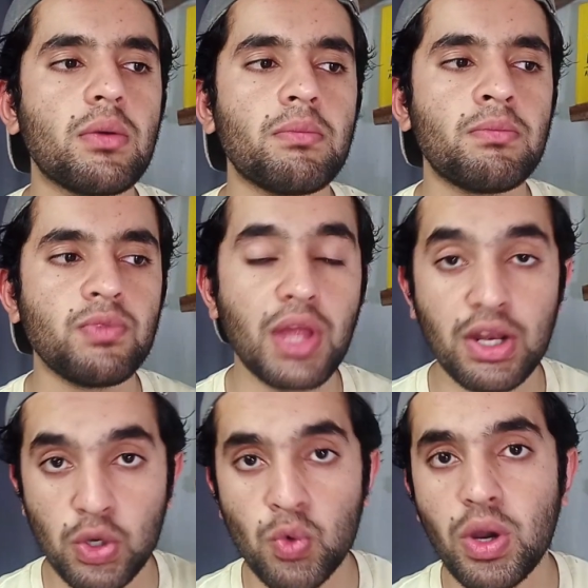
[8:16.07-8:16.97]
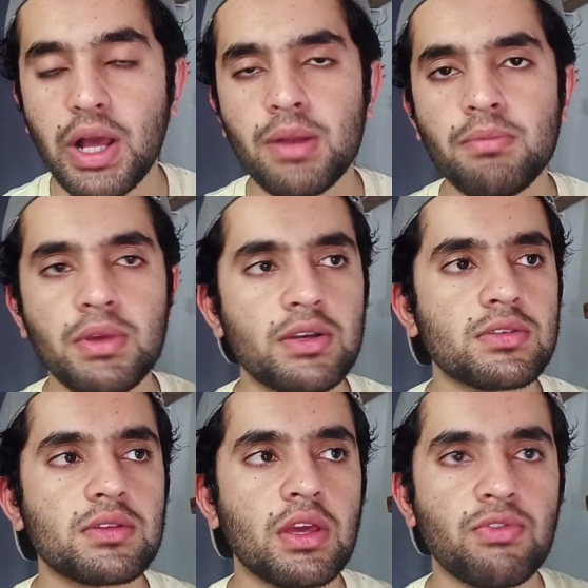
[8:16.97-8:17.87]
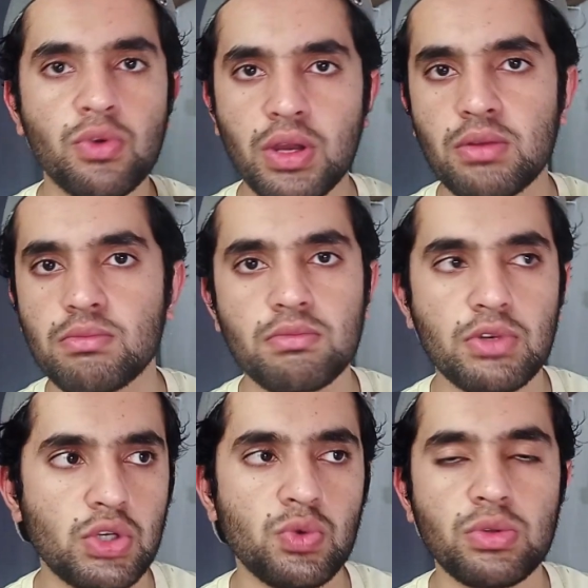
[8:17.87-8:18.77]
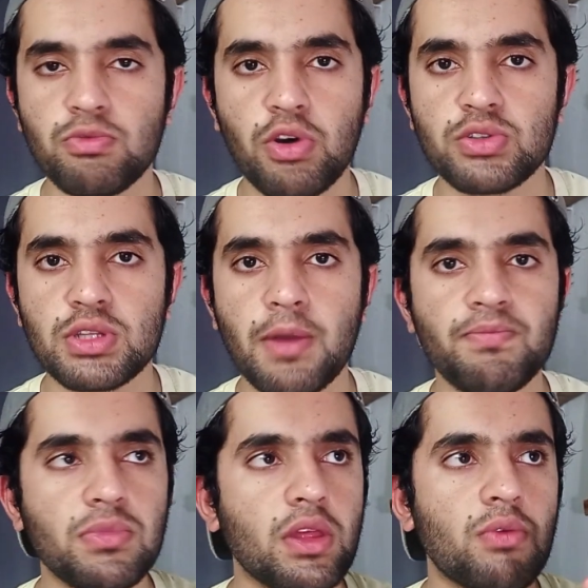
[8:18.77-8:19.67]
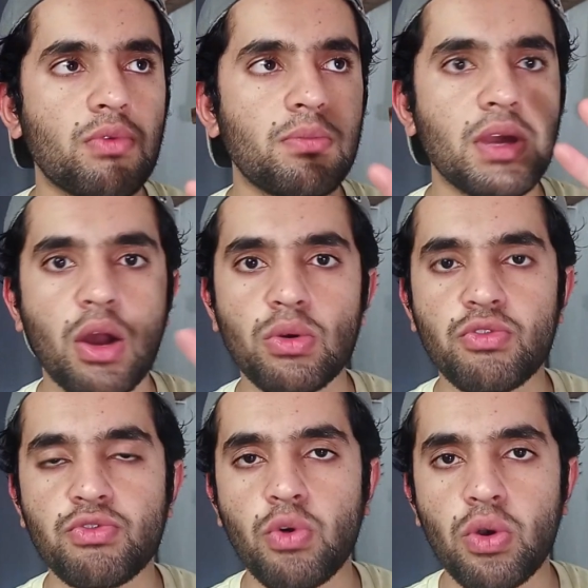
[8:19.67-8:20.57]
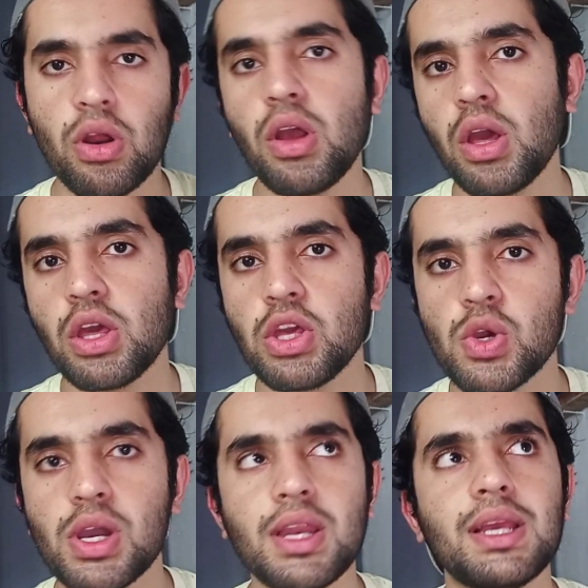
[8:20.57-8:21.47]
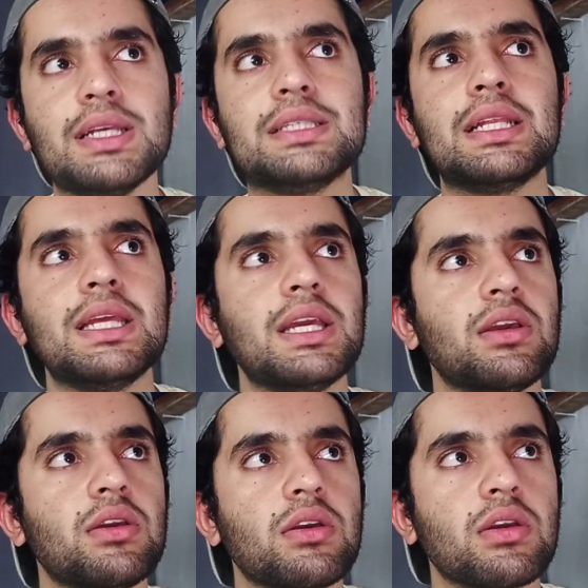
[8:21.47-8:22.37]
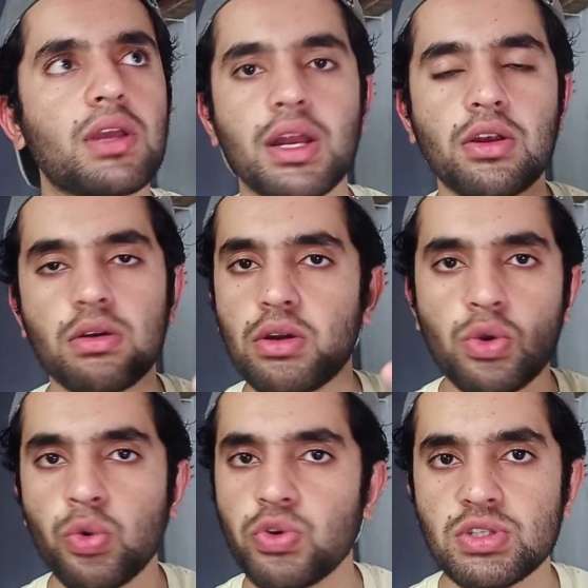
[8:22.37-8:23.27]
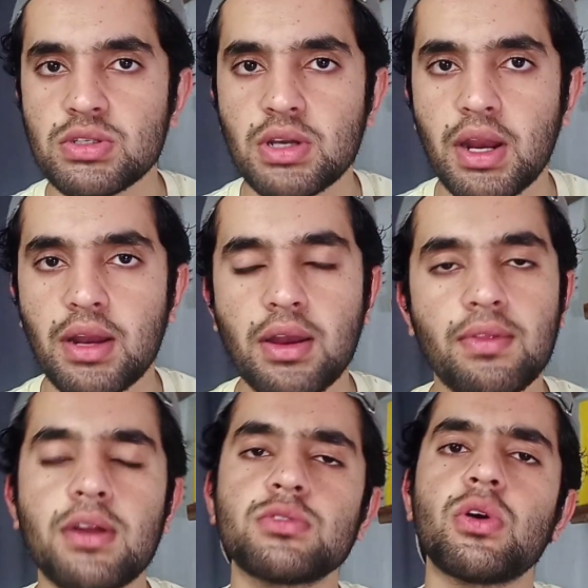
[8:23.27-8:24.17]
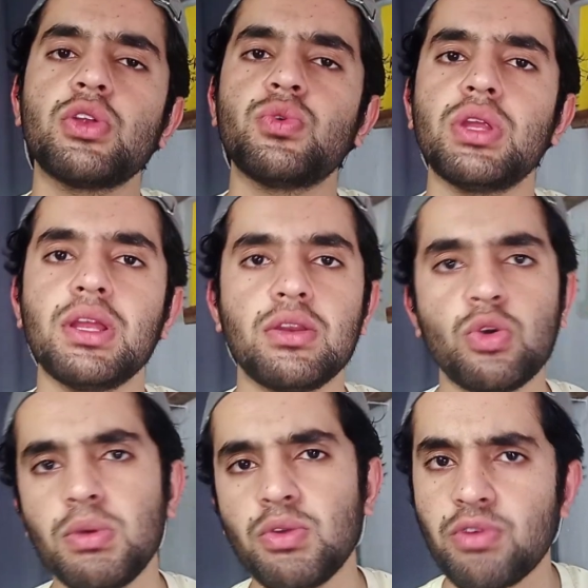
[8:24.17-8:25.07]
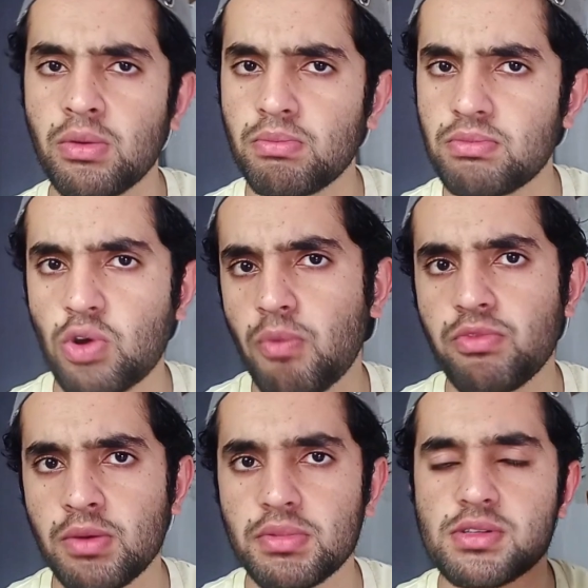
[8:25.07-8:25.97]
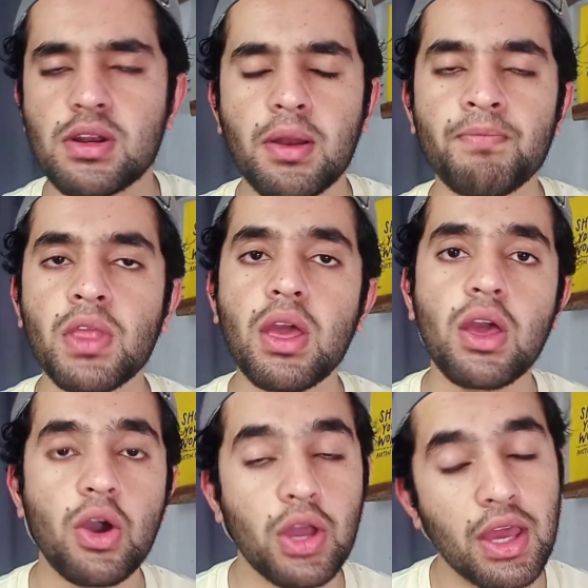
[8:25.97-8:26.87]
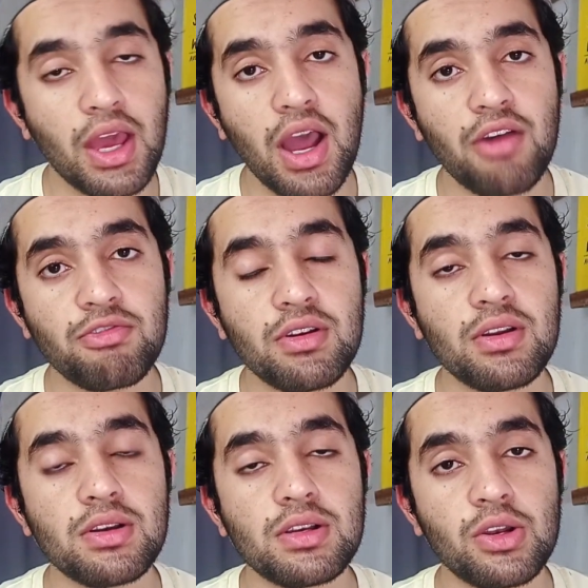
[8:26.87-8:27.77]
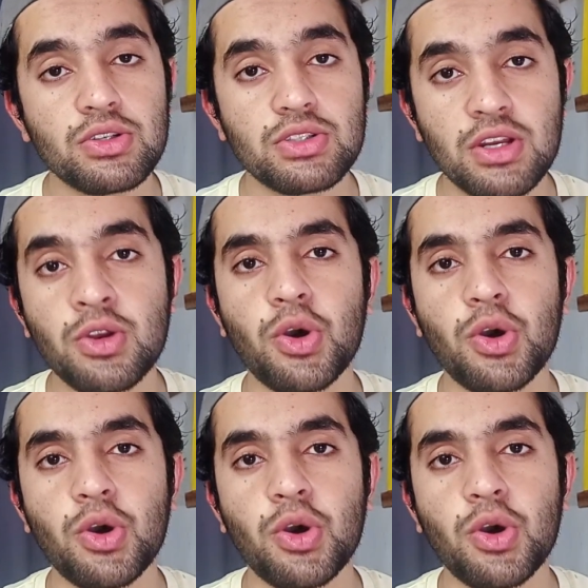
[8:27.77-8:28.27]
that do help, because if you can watch them, there will be out of 4 you can easily get 2 questions correct, and that's all you need to be in top 1%. Okay, after general